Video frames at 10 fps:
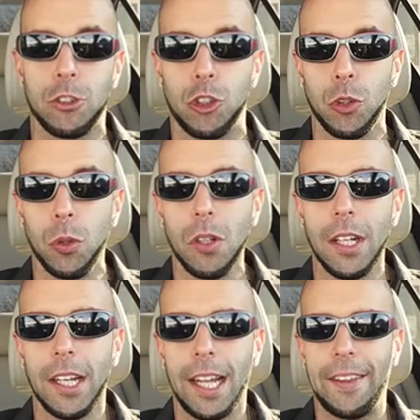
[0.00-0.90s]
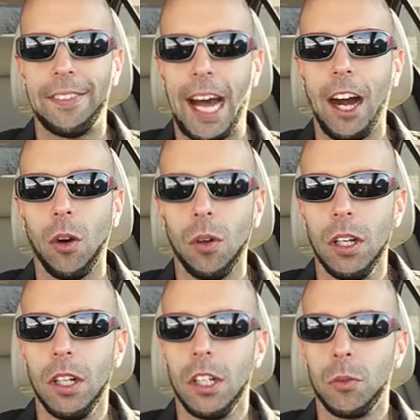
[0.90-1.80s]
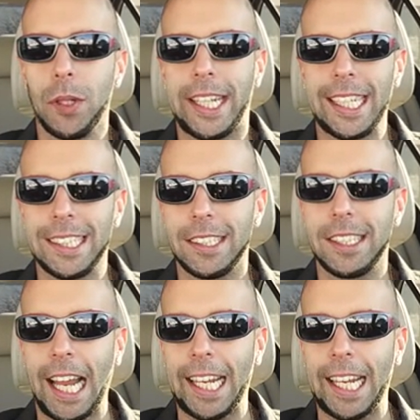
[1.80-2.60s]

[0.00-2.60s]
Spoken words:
through, and now we can